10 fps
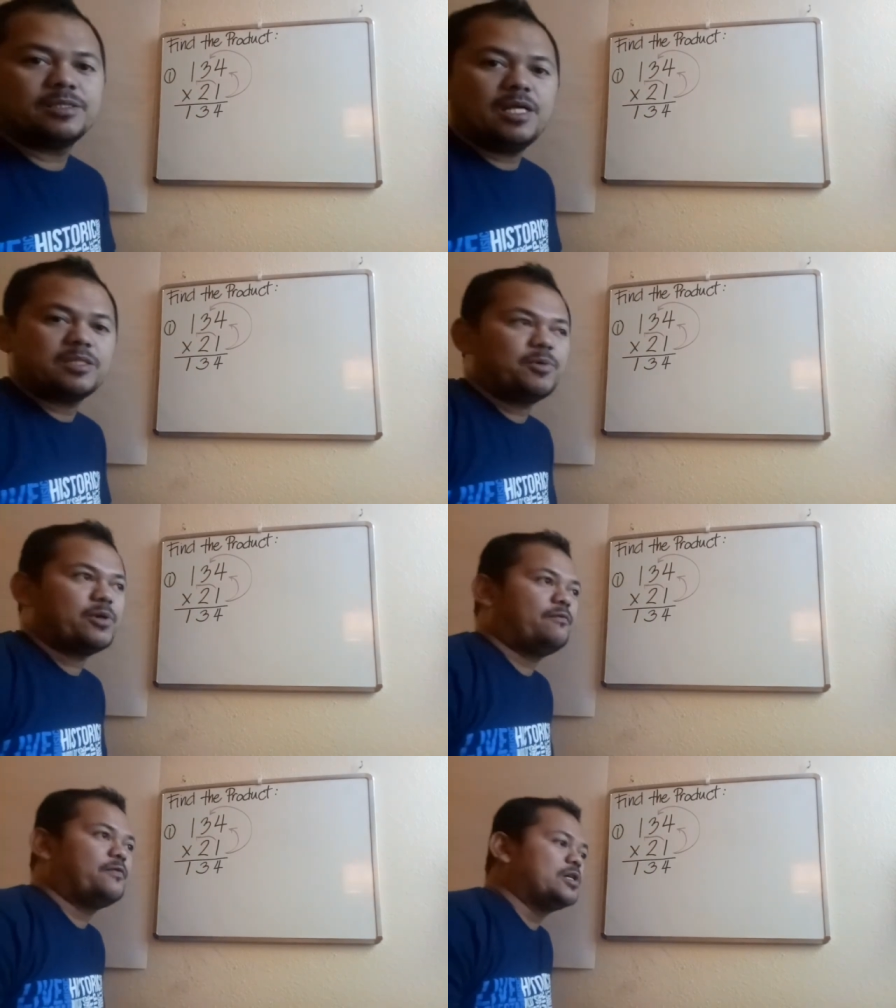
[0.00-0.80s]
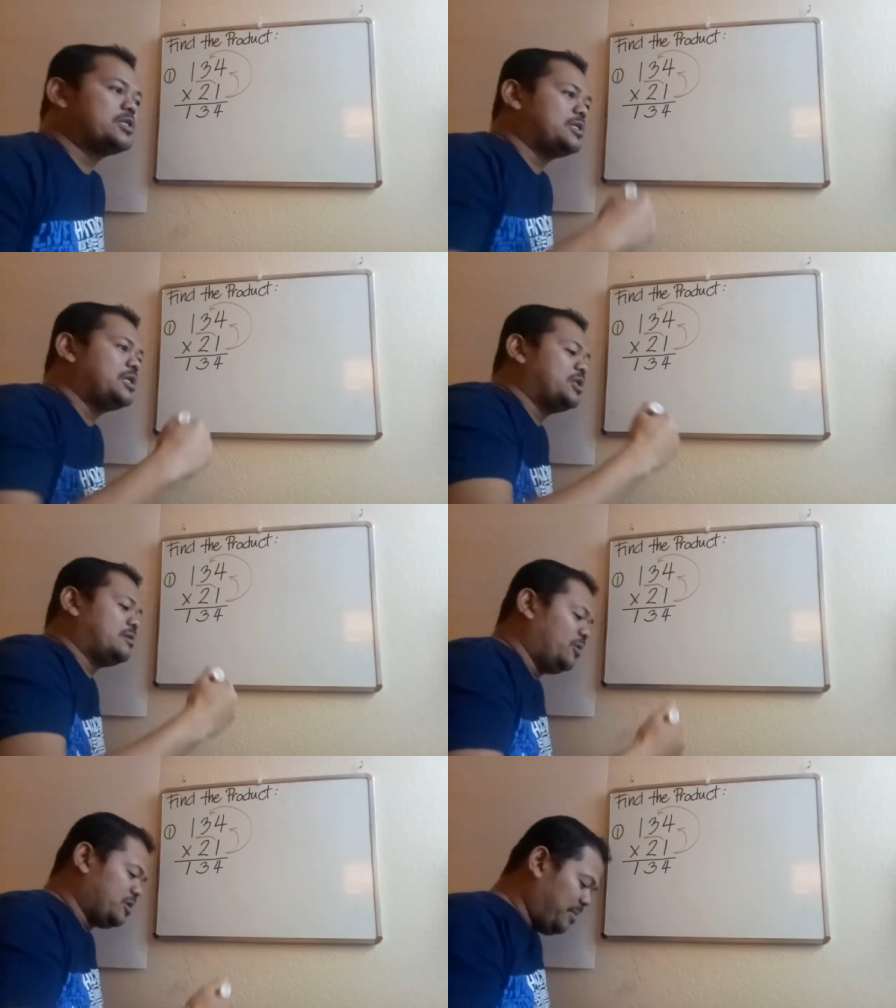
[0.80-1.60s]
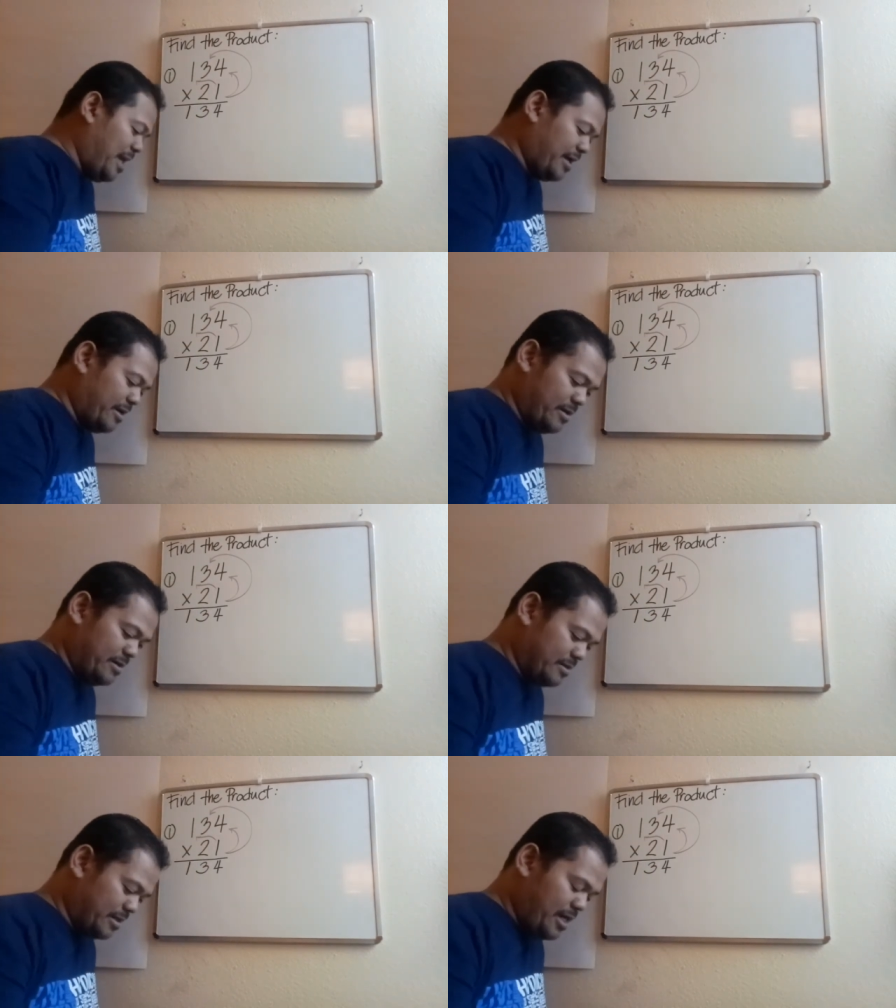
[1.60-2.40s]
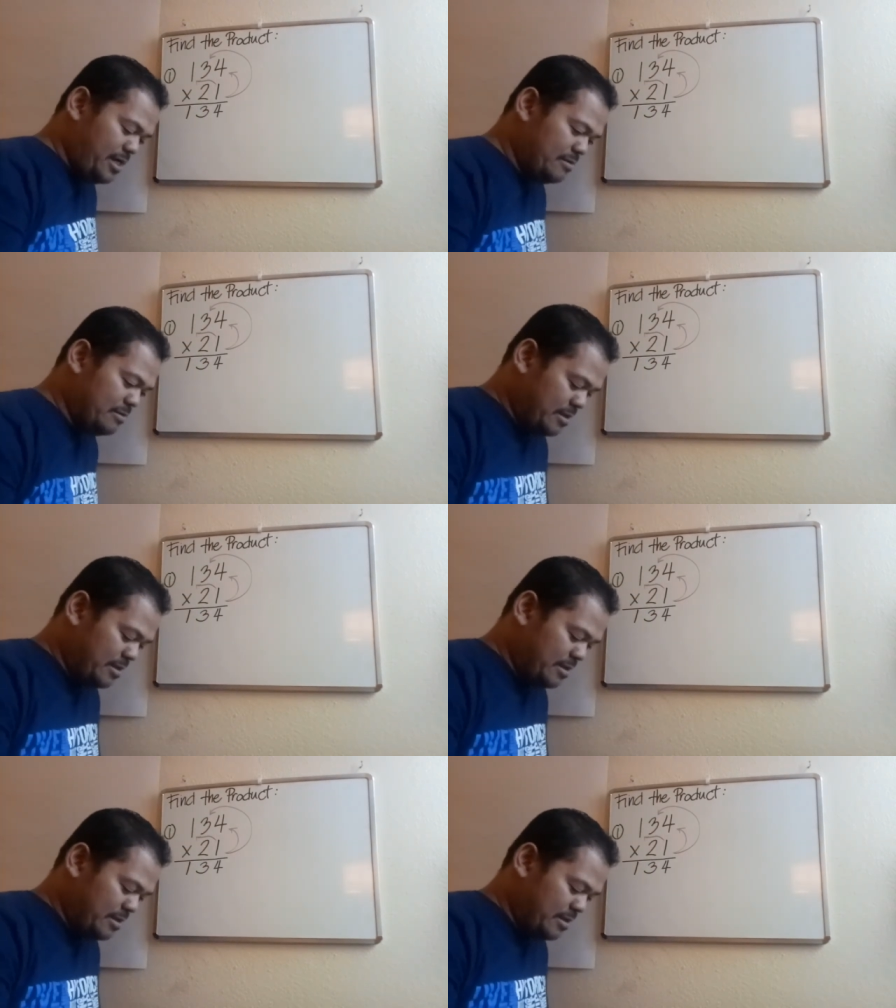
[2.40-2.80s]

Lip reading: That's for your first digit multiplier. Okay?